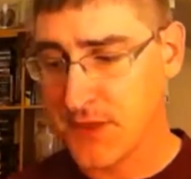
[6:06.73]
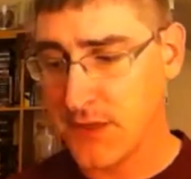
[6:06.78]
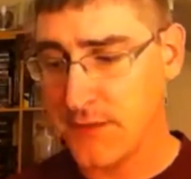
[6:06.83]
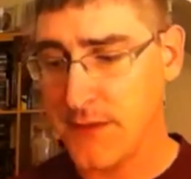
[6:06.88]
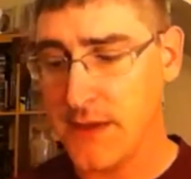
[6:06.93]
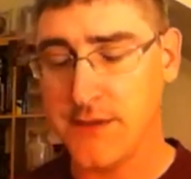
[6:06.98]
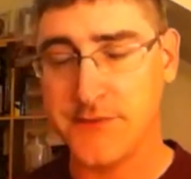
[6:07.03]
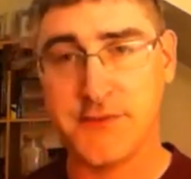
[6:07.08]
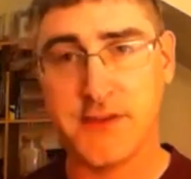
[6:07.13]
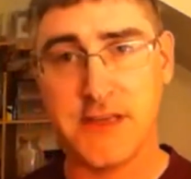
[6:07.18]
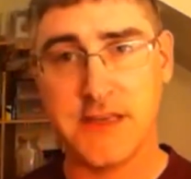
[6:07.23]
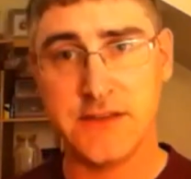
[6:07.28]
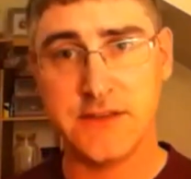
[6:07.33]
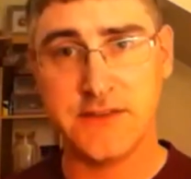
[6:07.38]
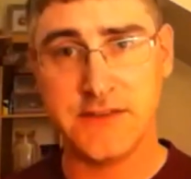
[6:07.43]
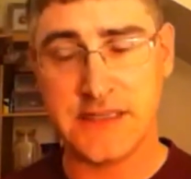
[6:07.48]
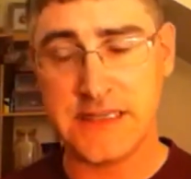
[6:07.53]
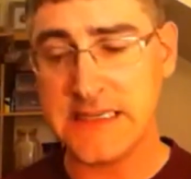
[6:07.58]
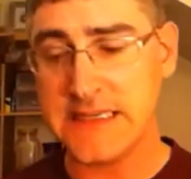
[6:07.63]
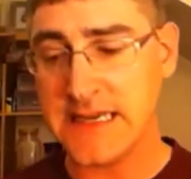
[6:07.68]
And that's
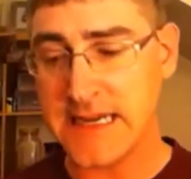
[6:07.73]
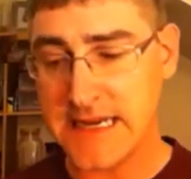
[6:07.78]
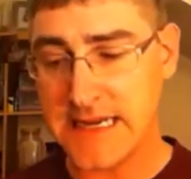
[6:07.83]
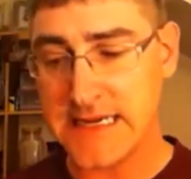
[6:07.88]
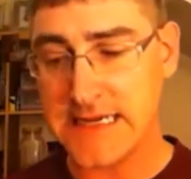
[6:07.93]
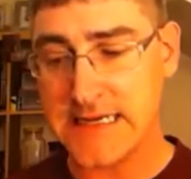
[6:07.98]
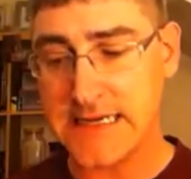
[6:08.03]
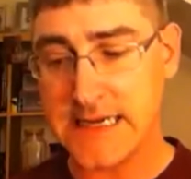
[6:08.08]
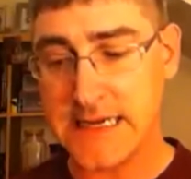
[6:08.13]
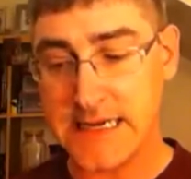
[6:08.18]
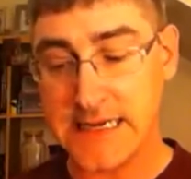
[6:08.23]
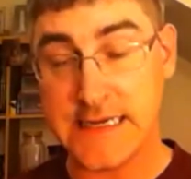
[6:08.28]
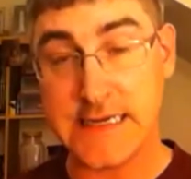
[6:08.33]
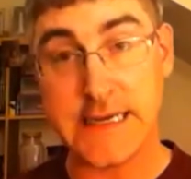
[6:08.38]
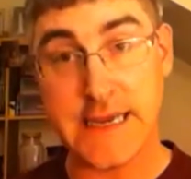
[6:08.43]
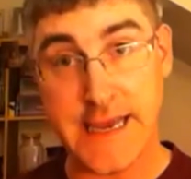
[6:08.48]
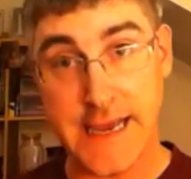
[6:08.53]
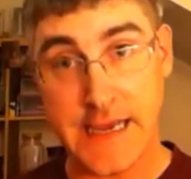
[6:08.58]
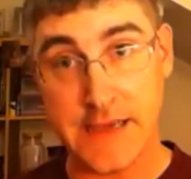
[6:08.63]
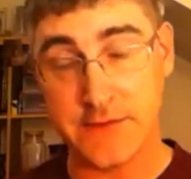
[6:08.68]
C E
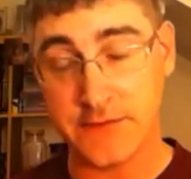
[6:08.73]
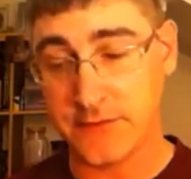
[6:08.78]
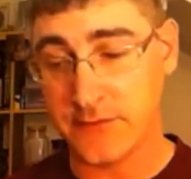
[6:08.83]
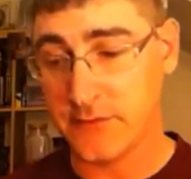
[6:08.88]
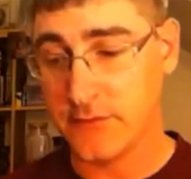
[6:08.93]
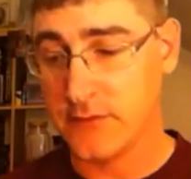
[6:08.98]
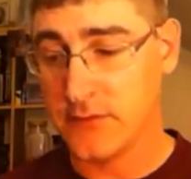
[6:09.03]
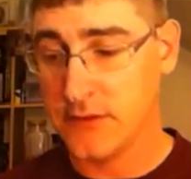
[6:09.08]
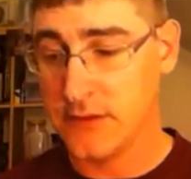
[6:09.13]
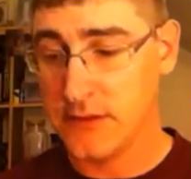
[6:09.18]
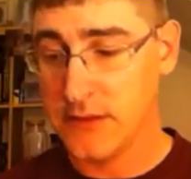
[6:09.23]
E S